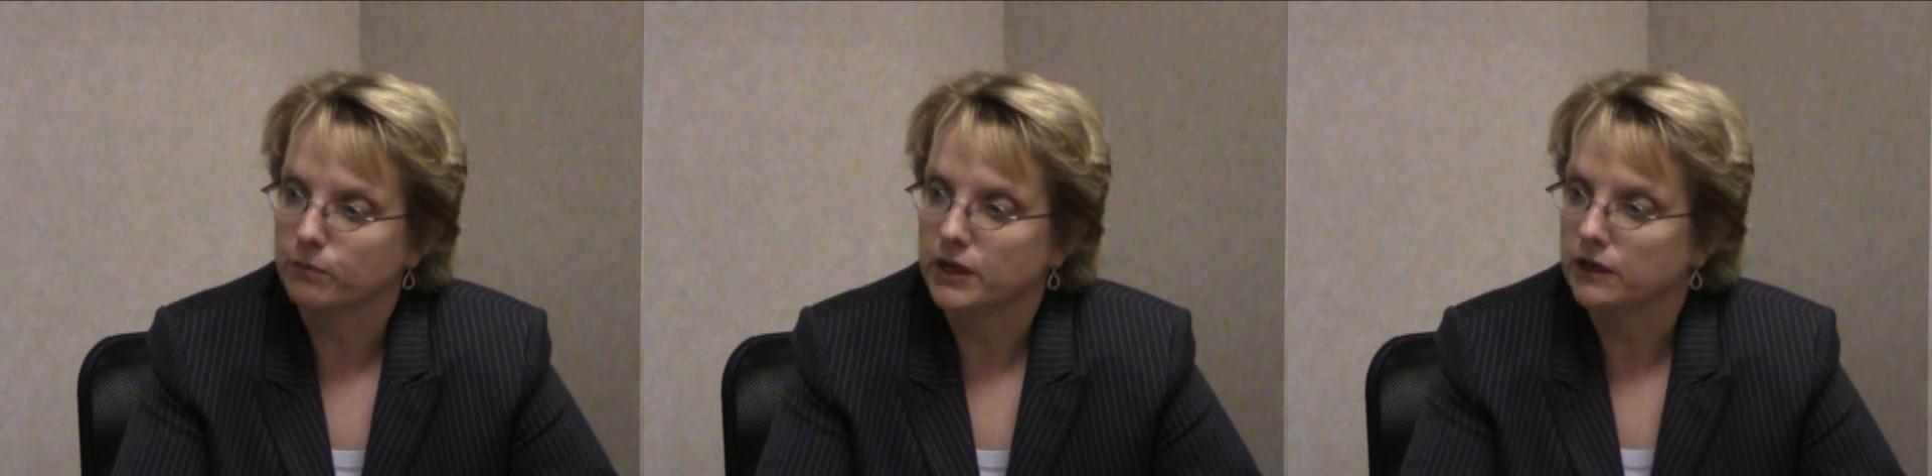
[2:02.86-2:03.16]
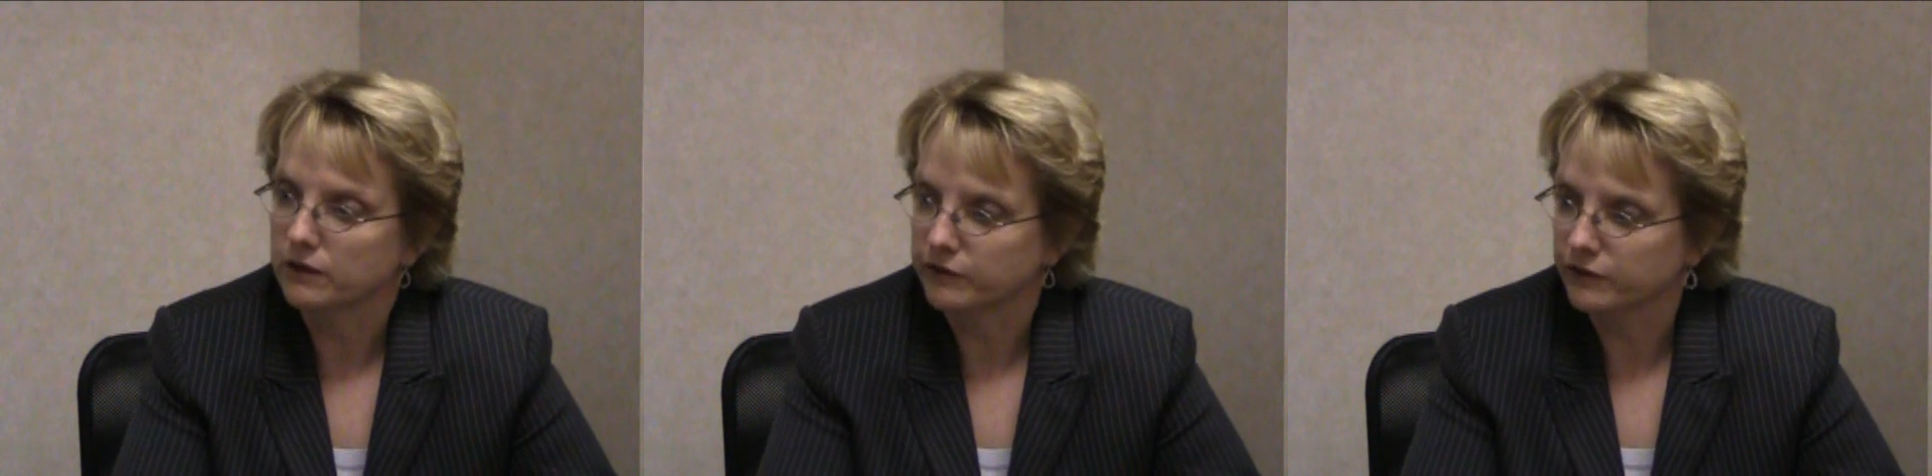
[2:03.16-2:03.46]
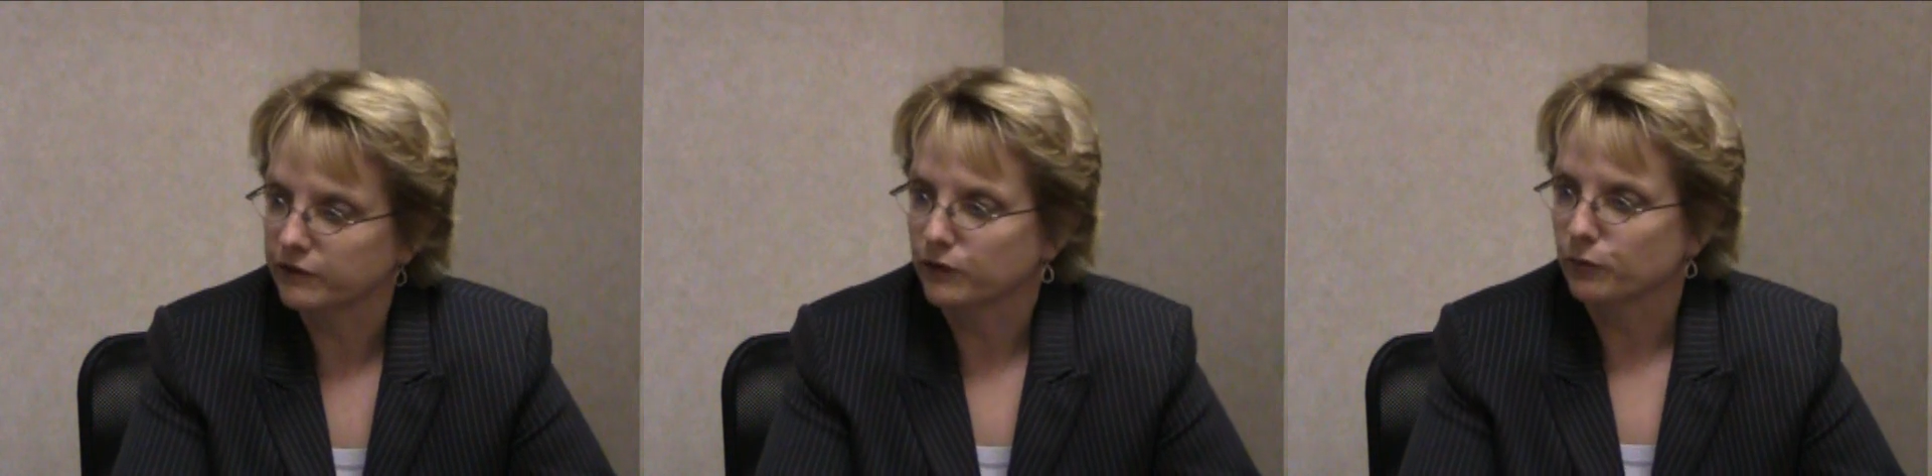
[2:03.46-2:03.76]
some
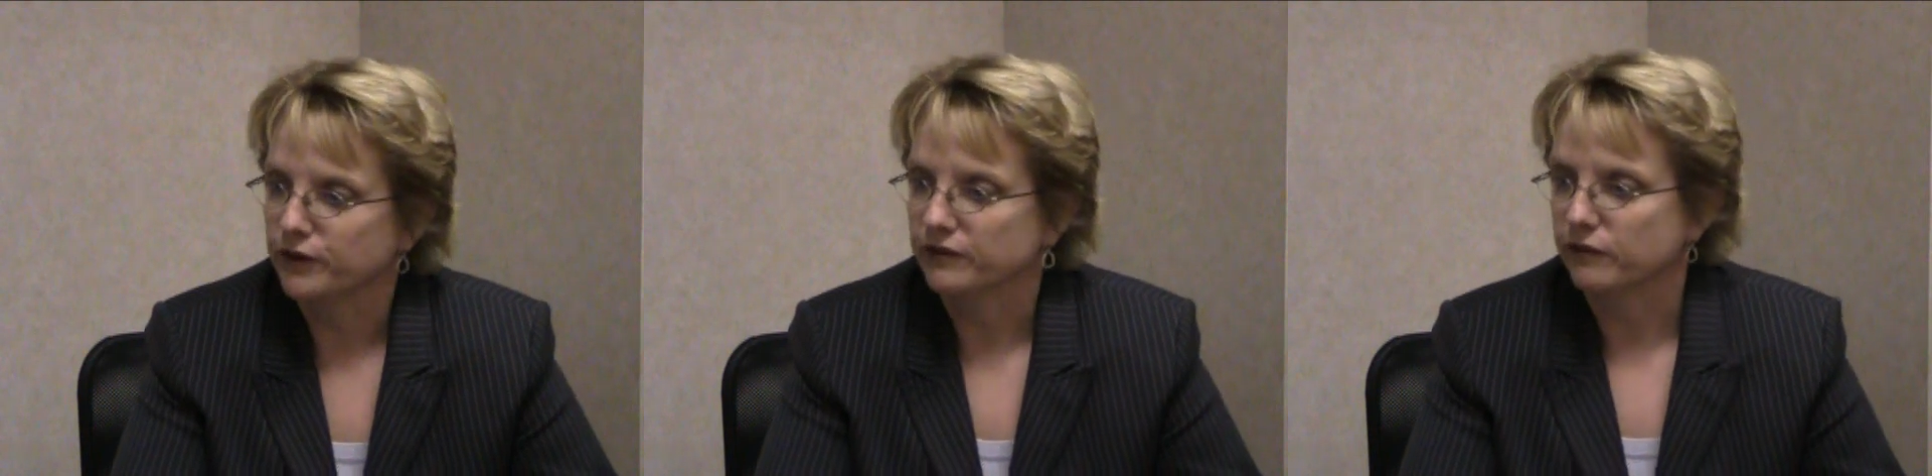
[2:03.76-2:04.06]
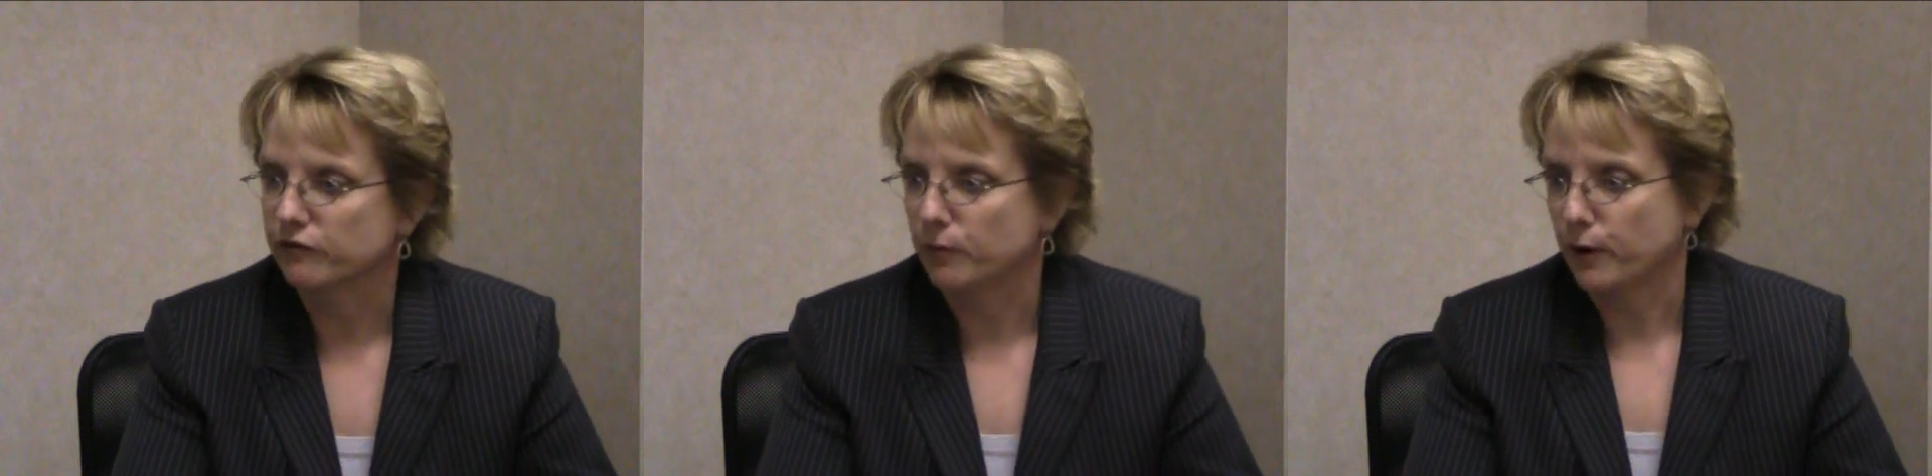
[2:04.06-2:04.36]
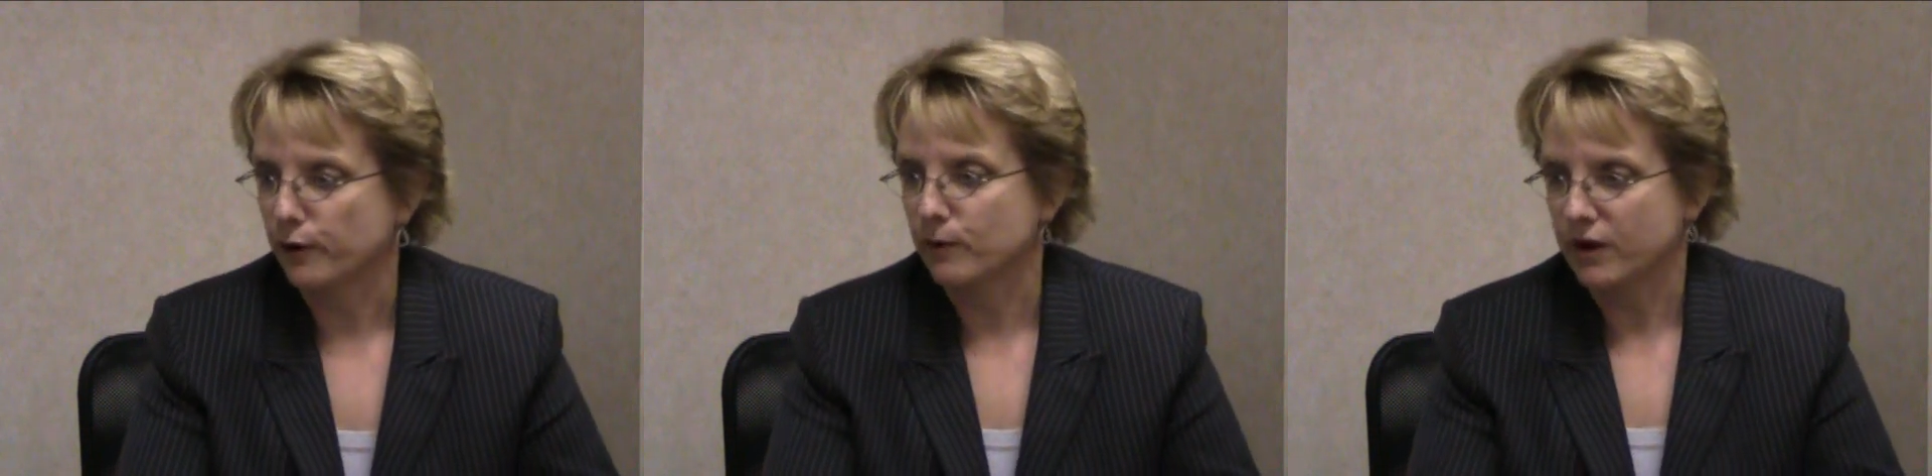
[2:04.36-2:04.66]
inconsistent reasons from
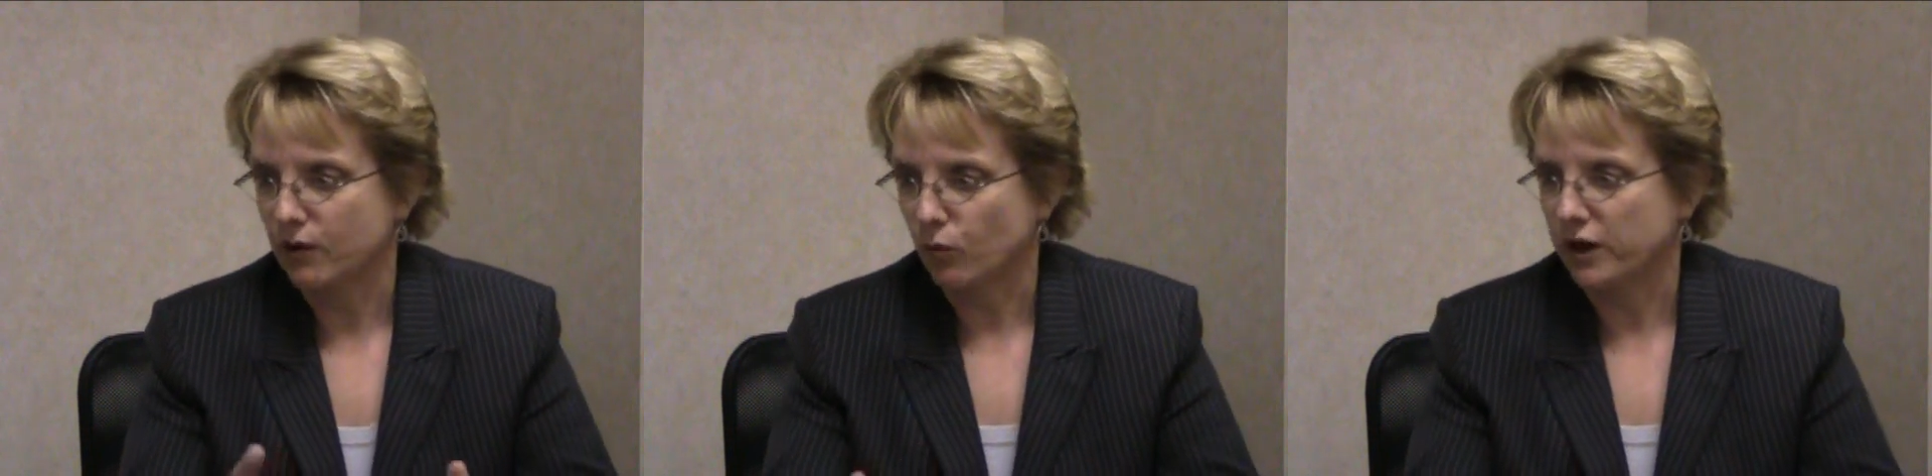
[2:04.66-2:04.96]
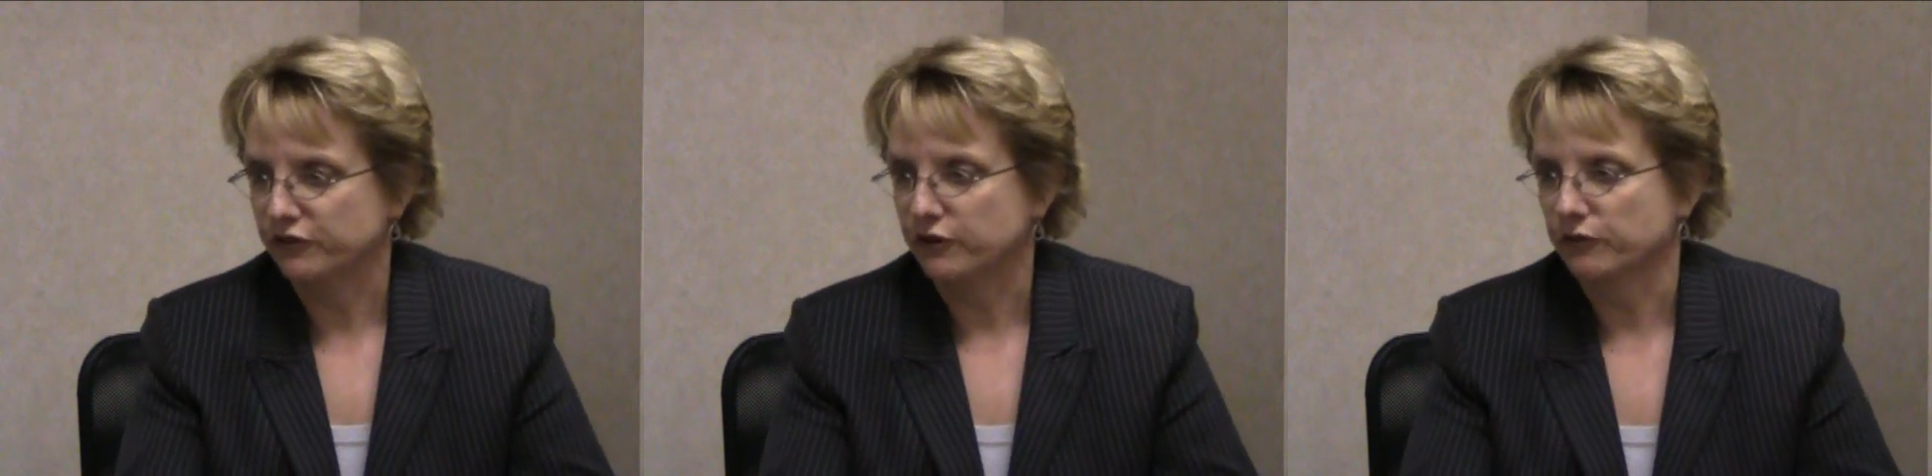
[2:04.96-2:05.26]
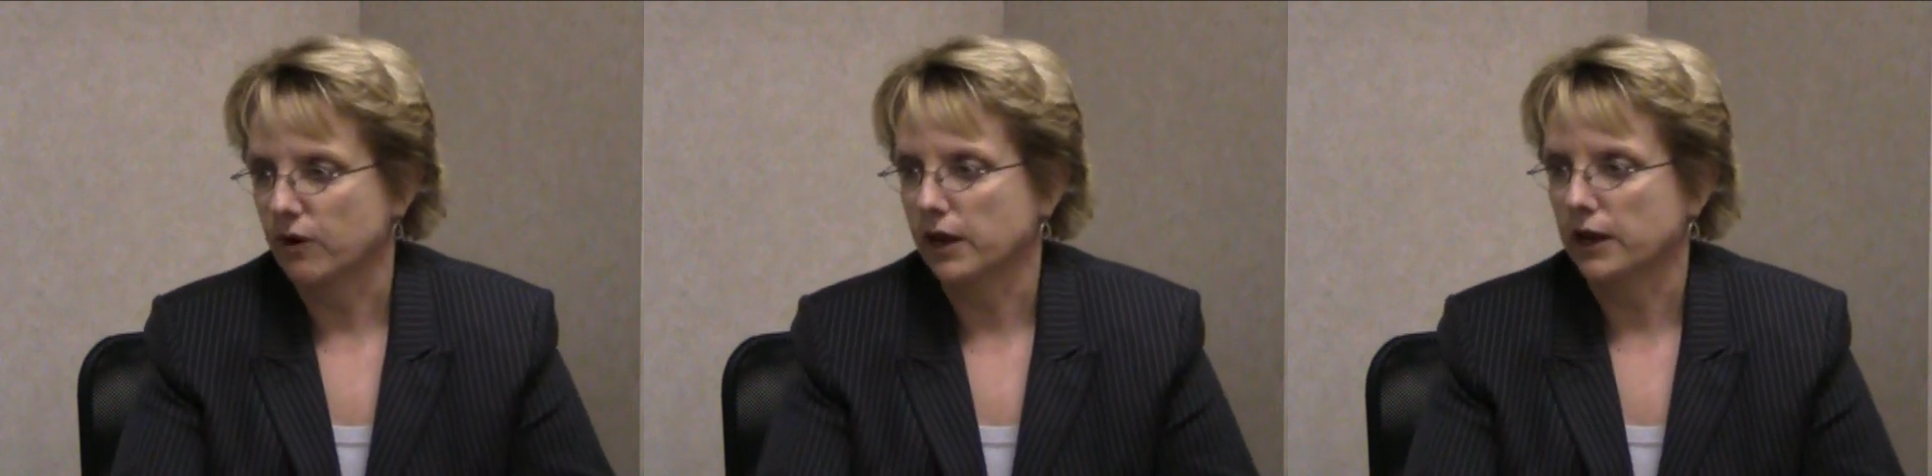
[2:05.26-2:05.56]
her about why
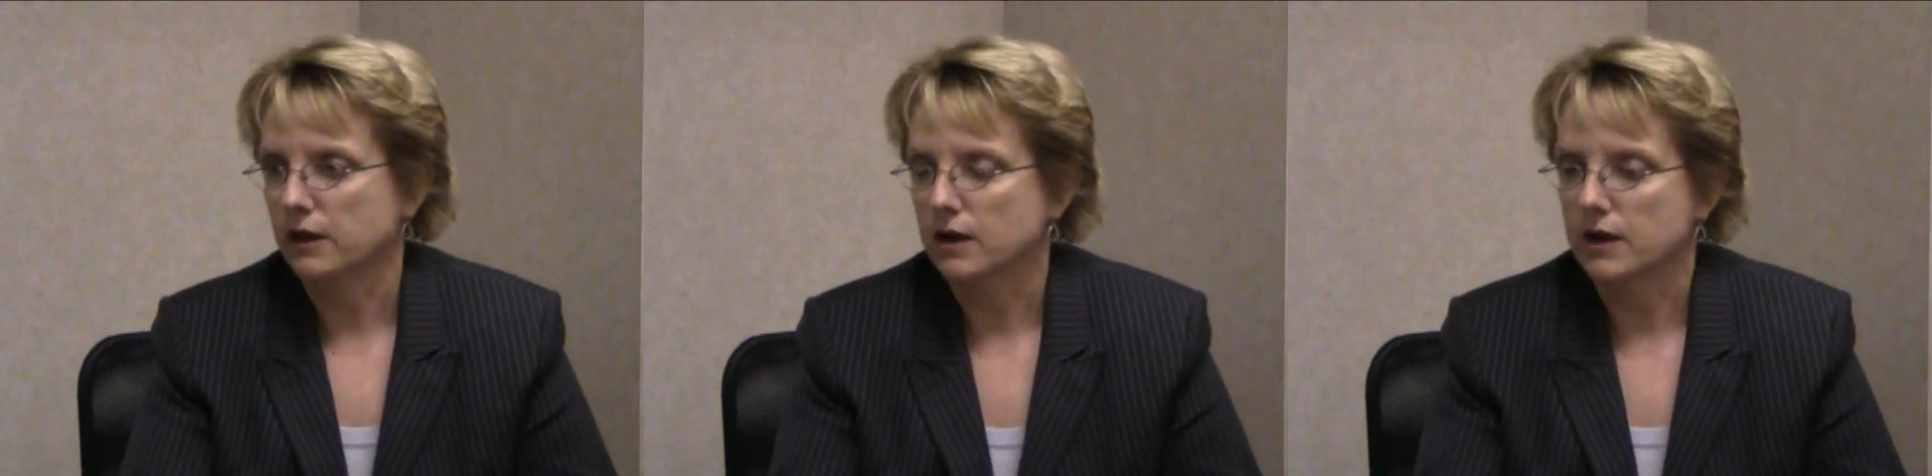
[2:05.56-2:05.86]
she's running.